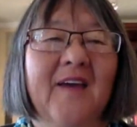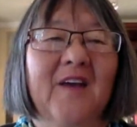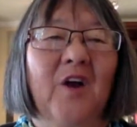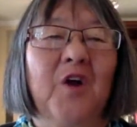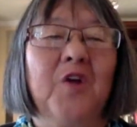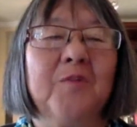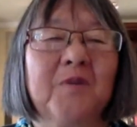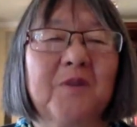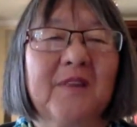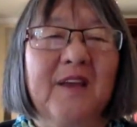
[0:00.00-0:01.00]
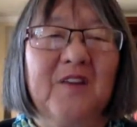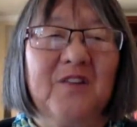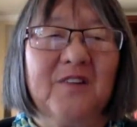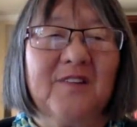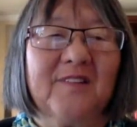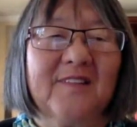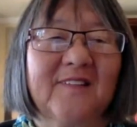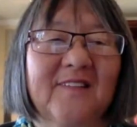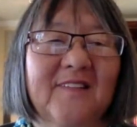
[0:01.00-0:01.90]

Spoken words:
in our human relations?